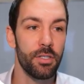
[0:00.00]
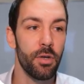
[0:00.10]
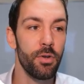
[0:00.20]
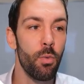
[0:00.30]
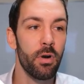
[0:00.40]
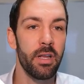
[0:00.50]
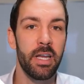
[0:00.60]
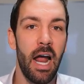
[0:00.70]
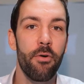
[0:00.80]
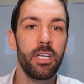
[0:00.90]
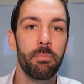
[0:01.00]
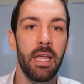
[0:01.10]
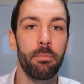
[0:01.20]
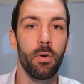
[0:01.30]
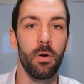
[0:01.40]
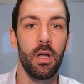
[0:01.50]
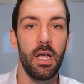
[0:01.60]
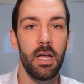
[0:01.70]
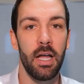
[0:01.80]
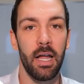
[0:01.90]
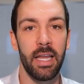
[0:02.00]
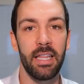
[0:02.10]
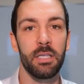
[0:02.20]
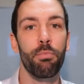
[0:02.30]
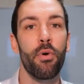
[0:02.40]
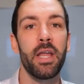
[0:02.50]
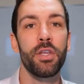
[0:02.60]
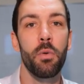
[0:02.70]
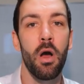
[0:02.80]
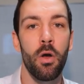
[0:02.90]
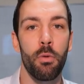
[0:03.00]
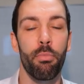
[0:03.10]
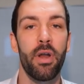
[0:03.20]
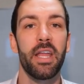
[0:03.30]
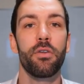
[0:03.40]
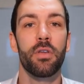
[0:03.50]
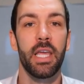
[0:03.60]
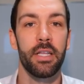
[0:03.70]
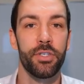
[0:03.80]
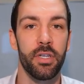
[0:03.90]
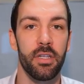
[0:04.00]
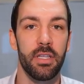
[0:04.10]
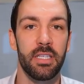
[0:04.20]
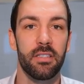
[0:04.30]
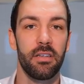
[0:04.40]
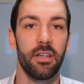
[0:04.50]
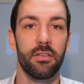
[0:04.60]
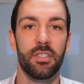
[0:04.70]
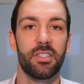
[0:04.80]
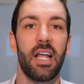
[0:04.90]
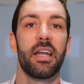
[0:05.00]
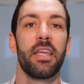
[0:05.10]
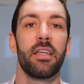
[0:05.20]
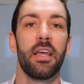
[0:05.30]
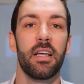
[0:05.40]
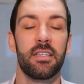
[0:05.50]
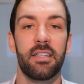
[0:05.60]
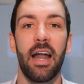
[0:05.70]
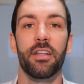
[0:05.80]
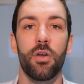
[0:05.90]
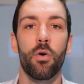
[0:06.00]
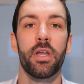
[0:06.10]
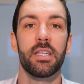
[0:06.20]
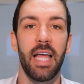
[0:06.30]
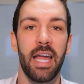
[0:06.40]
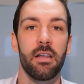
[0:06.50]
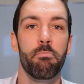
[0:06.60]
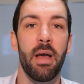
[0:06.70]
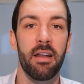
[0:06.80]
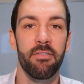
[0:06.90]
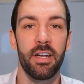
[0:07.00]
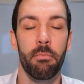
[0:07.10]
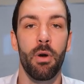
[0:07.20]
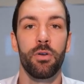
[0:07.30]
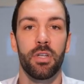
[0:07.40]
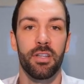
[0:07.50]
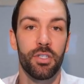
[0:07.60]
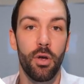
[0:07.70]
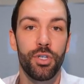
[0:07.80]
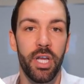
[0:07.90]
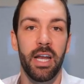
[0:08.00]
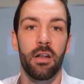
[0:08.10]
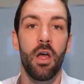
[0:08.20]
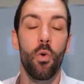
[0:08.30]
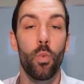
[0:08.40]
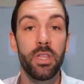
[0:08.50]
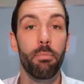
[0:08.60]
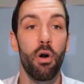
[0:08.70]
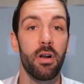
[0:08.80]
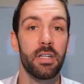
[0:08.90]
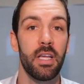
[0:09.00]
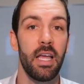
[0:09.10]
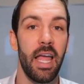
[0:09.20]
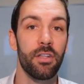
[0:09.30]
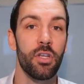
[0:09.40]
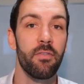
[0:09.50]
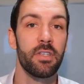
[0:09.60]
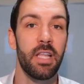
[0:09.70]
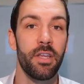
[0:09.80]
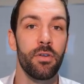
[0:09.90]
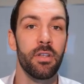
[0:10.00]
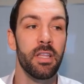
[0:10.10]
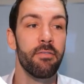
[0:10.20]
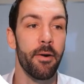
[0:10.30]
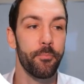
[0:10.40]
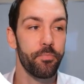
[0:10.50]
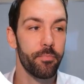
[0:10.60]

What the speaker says: So you want to encourage people, get this brand new home, brand new kitchen, this stunning status-orientated benefit and emotion associated with the product and service that you deliver.